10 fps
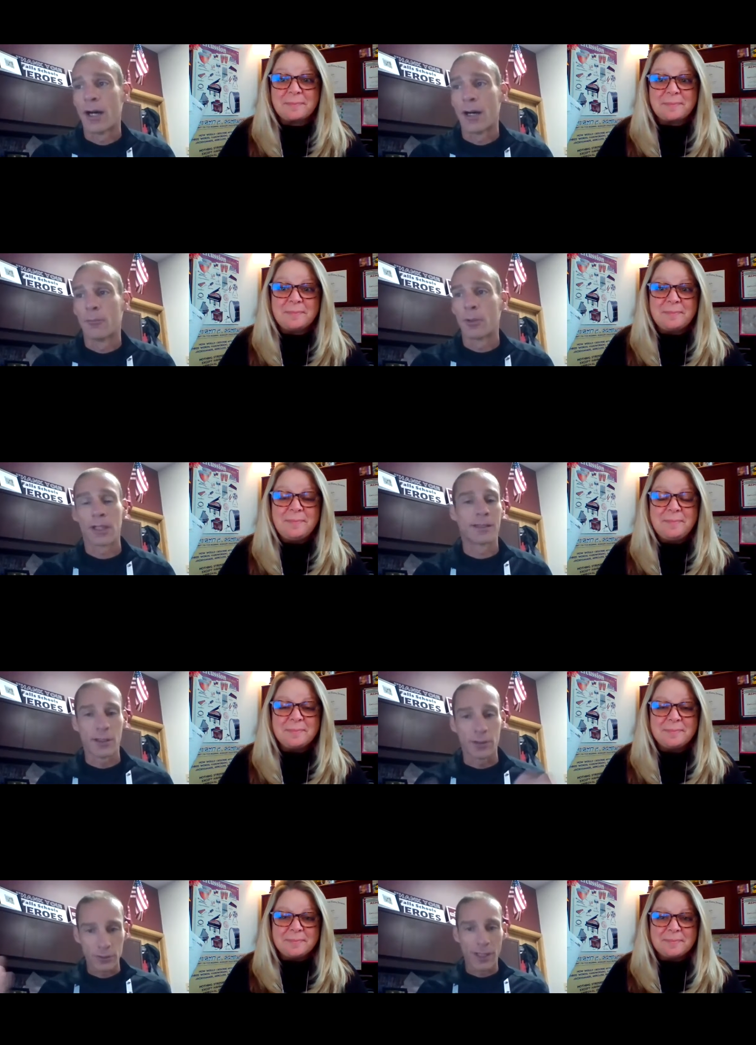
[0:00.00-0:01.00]
Speaker 1: um, we're
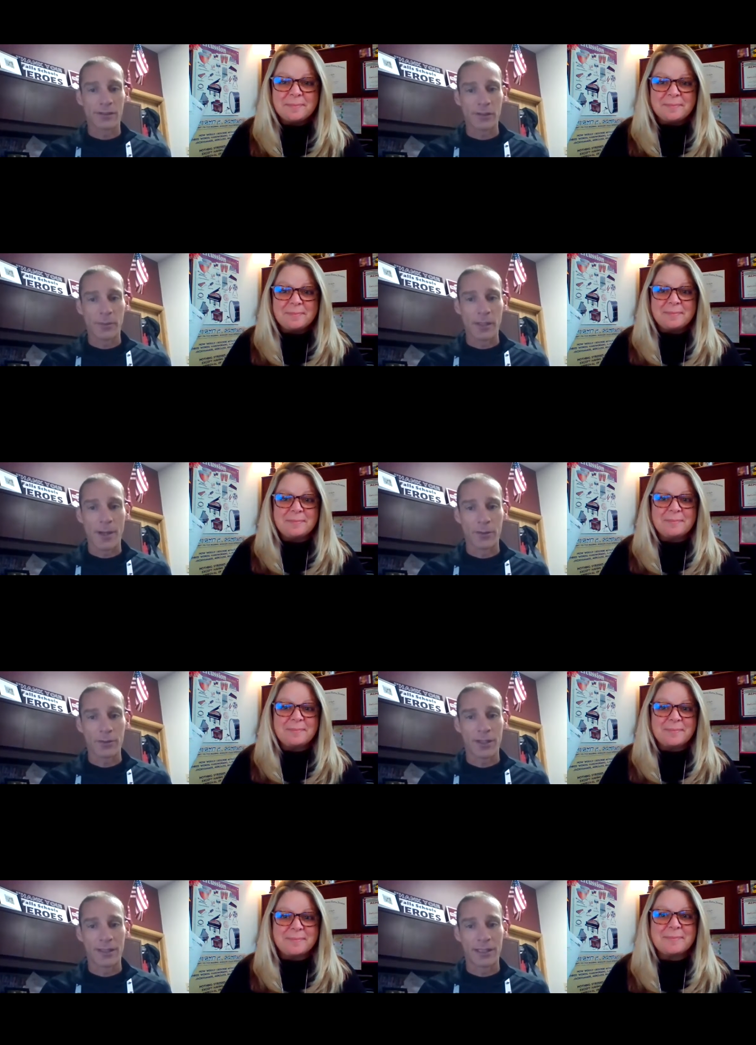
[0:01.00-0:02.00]
going to tell you guys a little bit
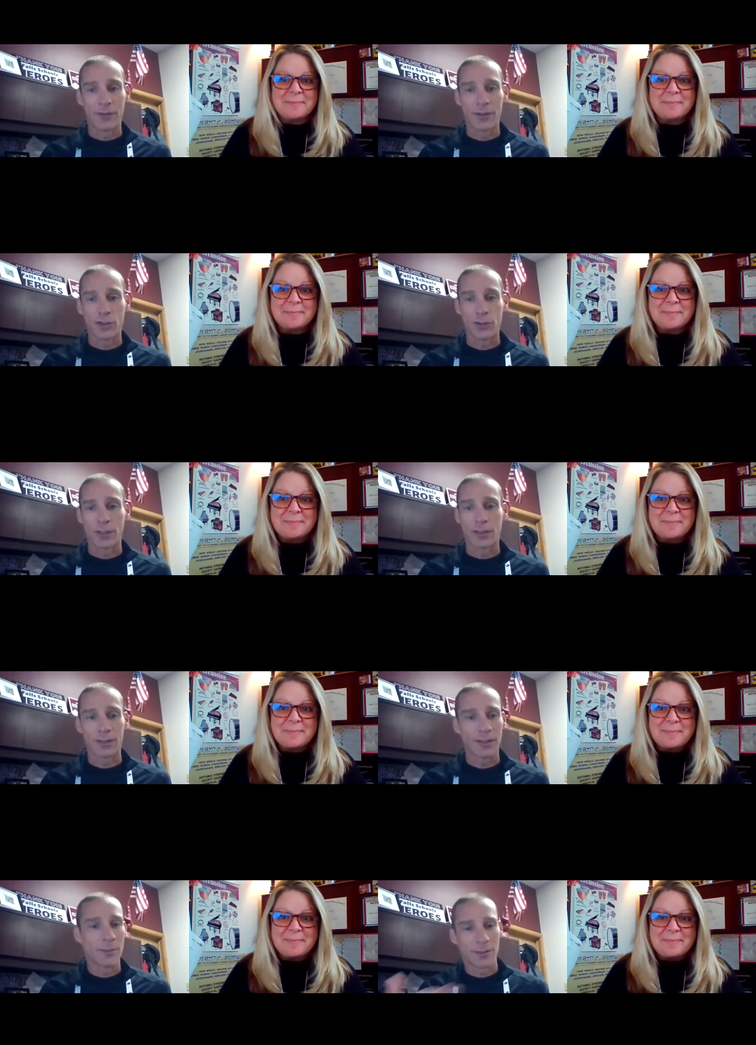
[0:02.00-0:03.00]
about the Giving
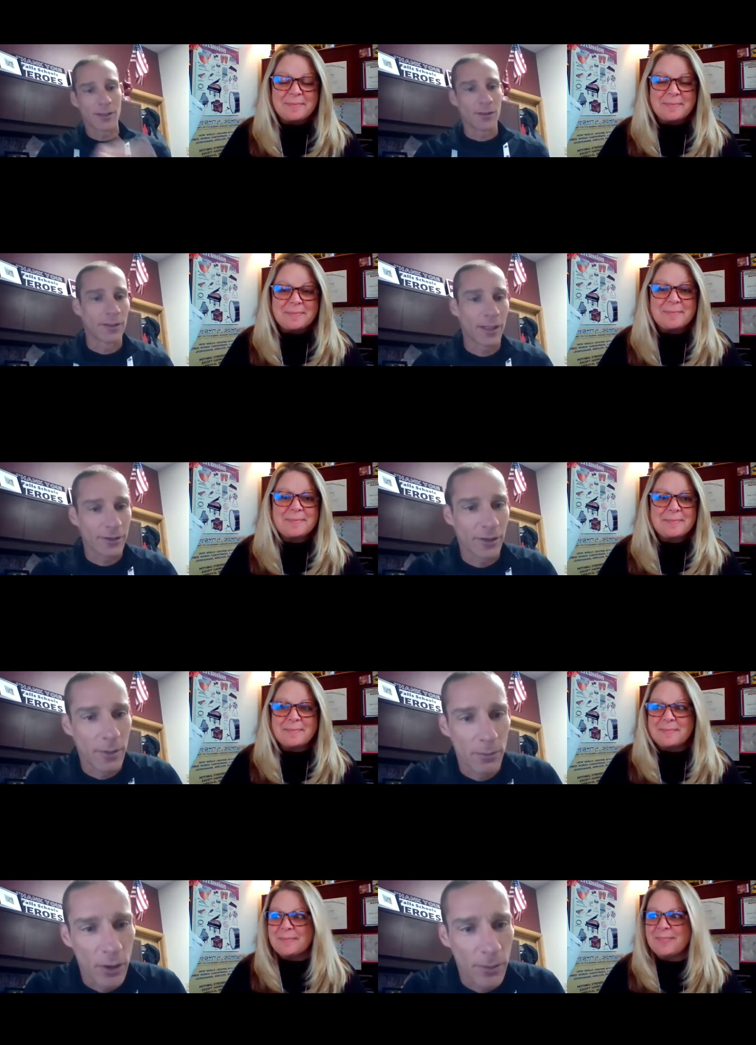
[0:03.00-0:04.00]
Tree today. Ms. Gearin, tell
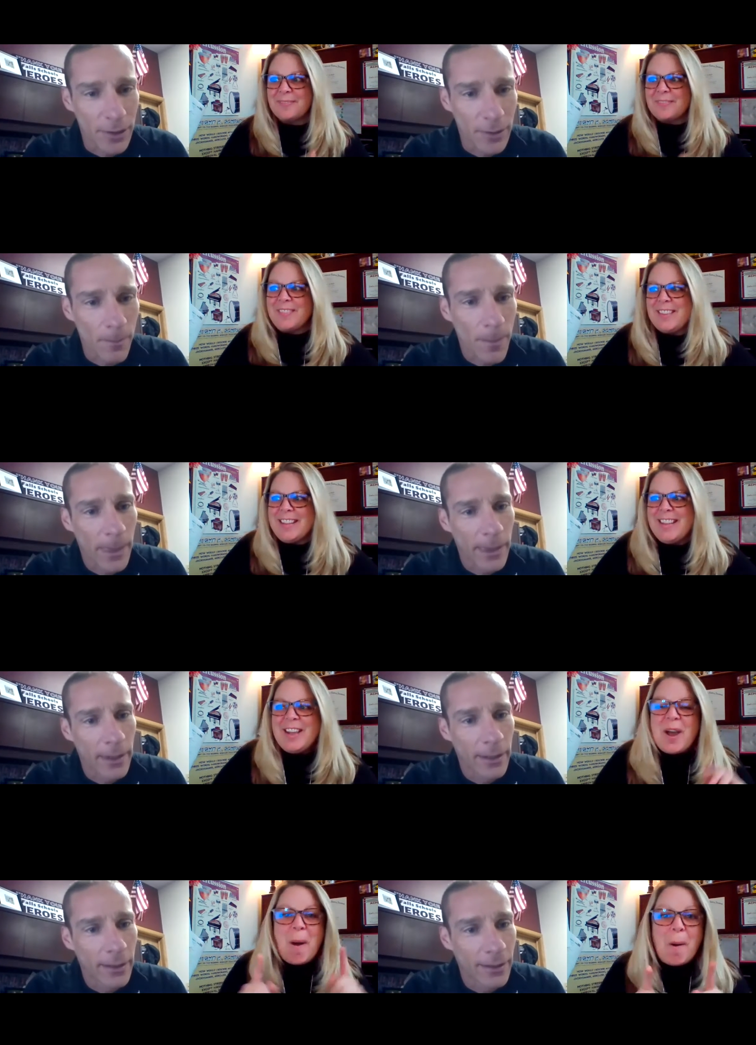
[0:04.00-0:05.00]
us a little bit more about it.
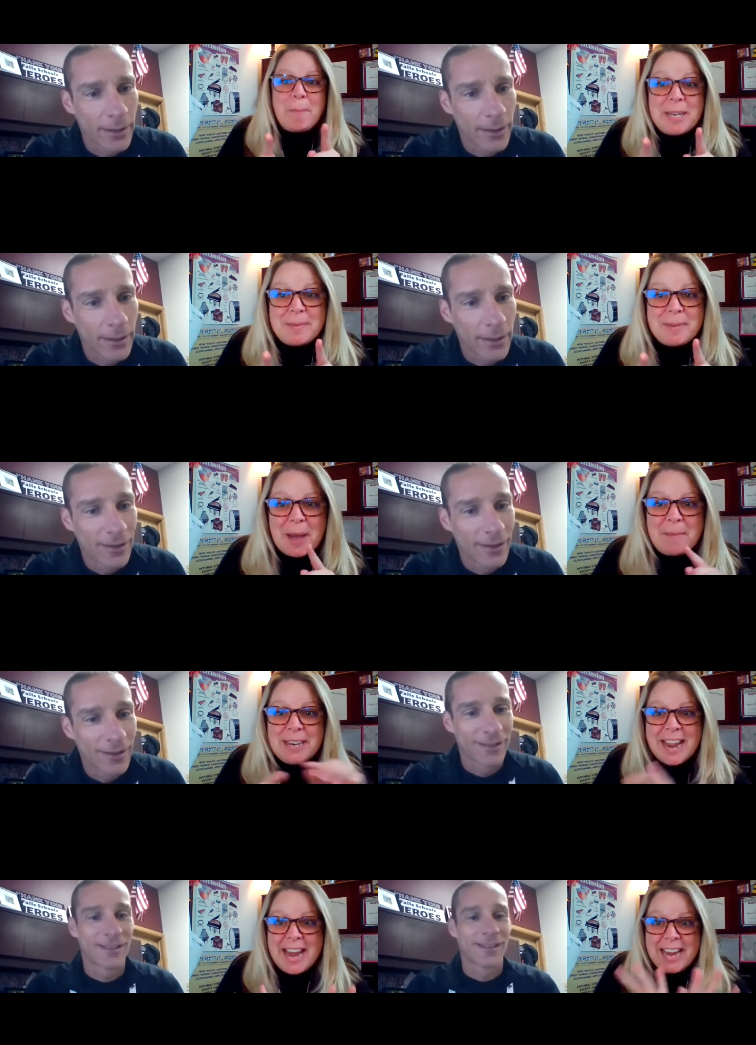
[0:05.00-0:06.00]
Speaker 2: Hoping to
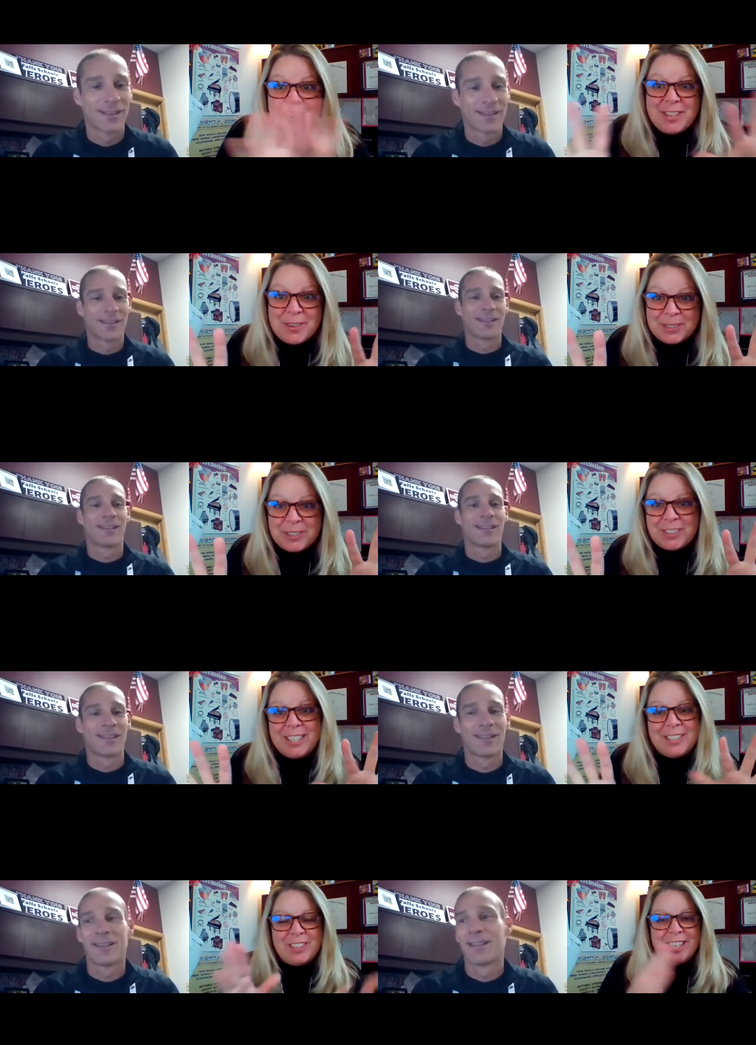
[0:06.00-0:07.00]
become an
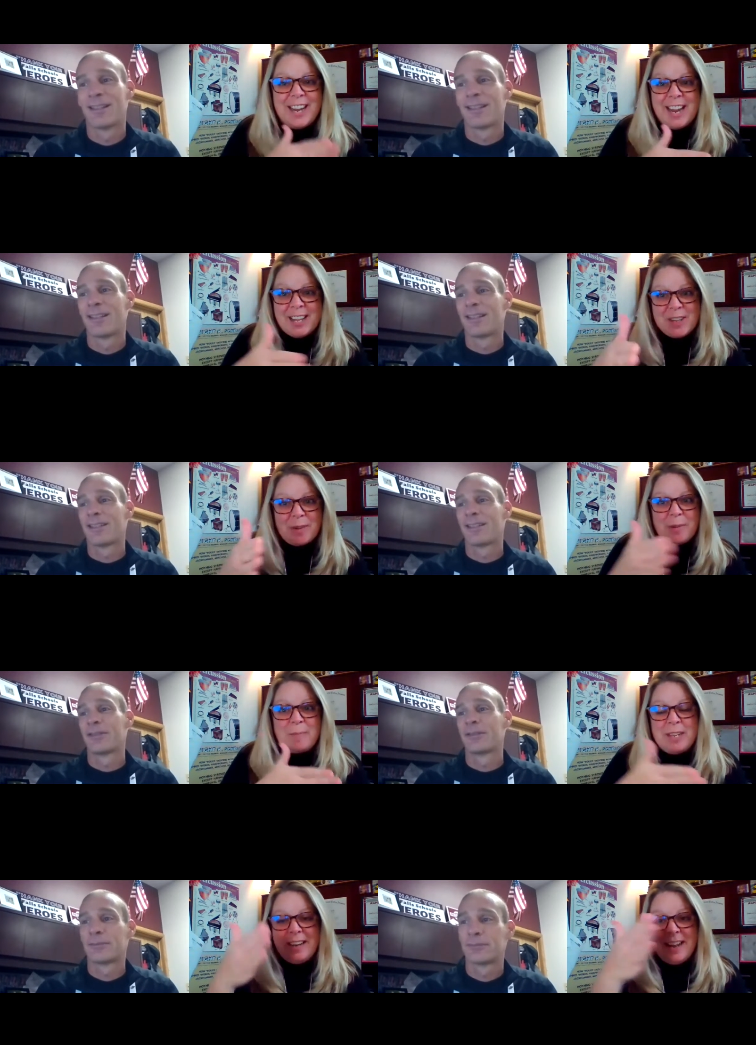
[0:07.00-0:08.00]
annual tradition,
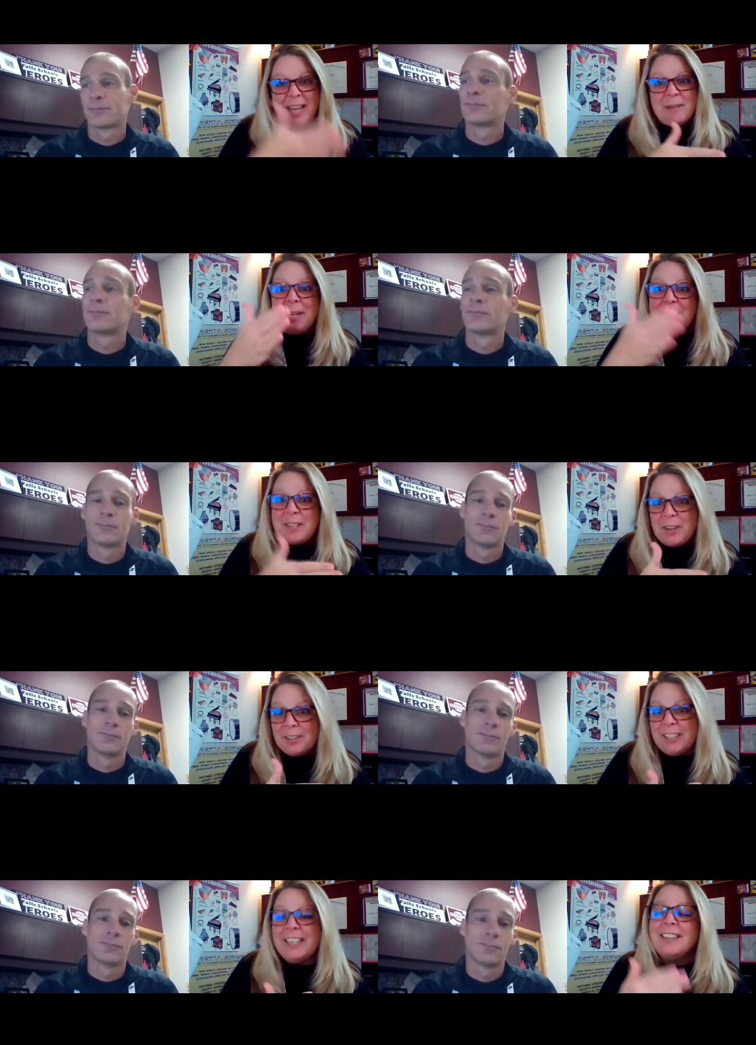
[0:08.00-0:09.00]
annual meaning and
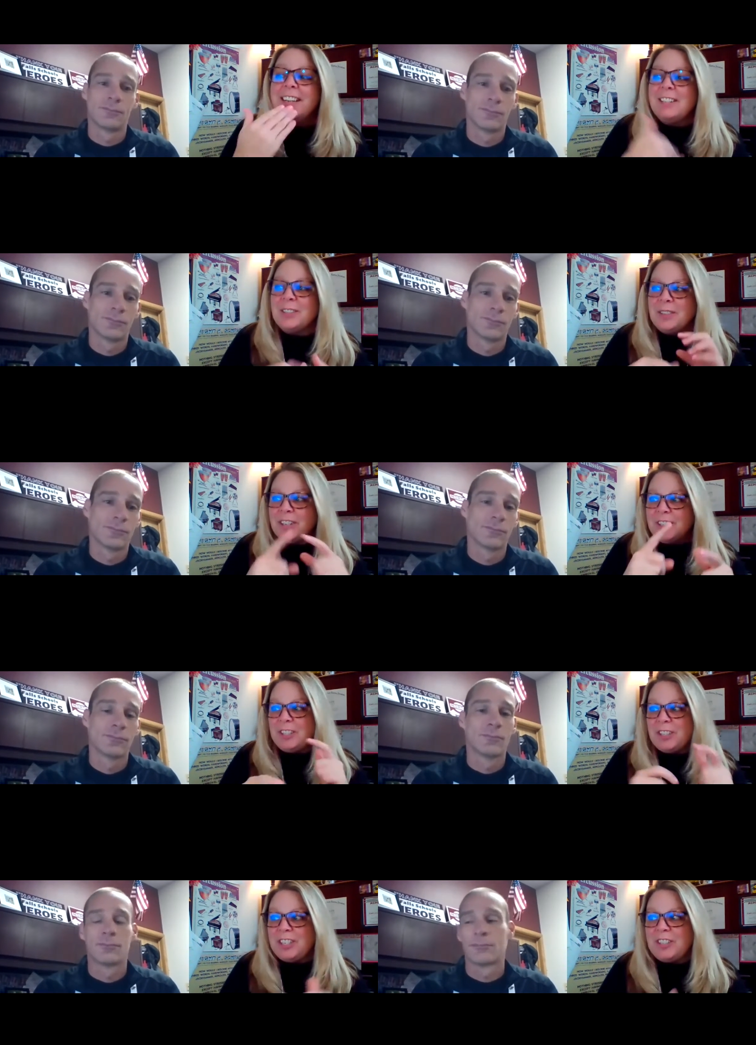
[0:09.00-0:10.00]
meaning yearly. So
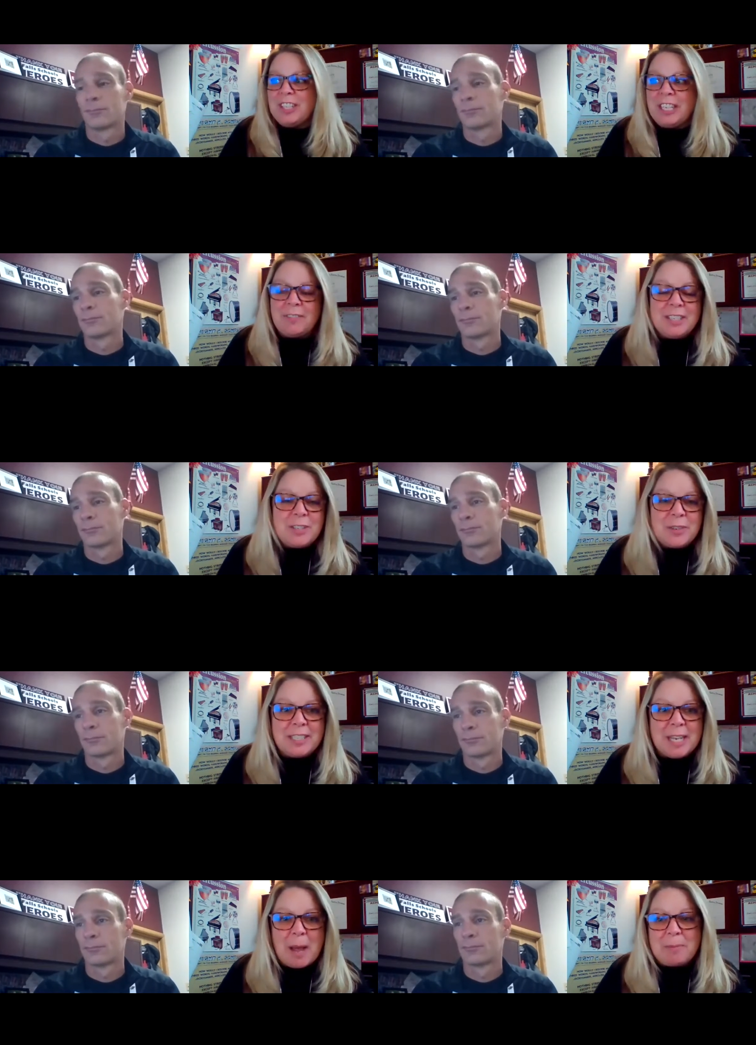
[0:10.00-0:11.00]
yearly tradition, the
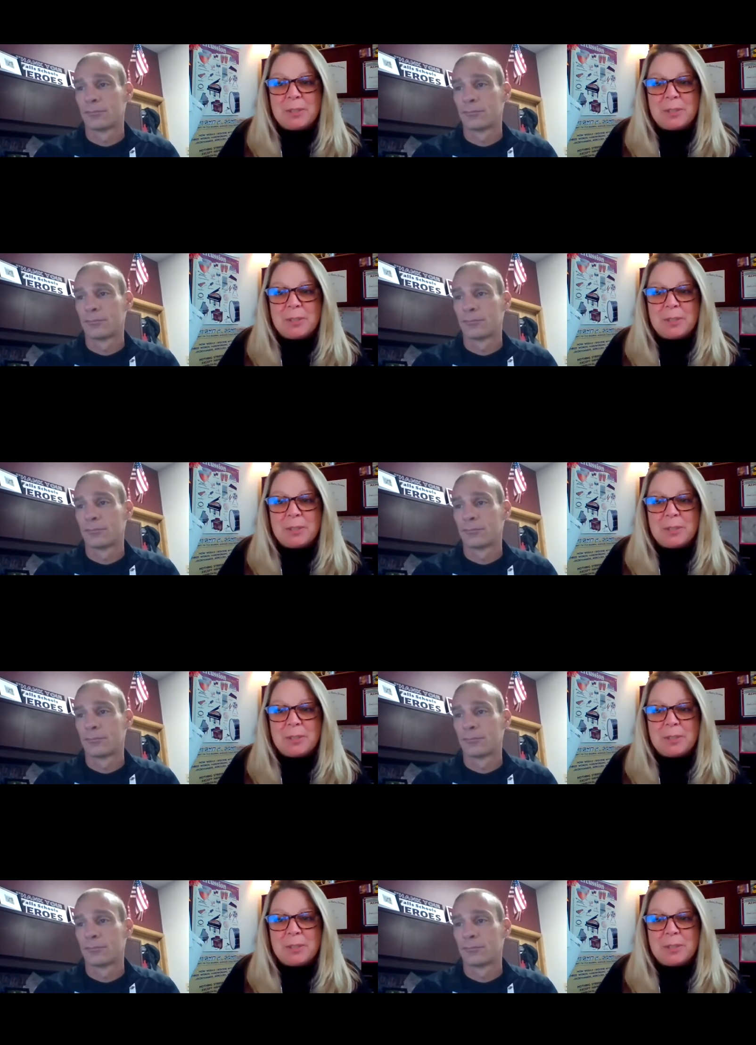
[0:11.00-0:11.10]
Giving Tree is an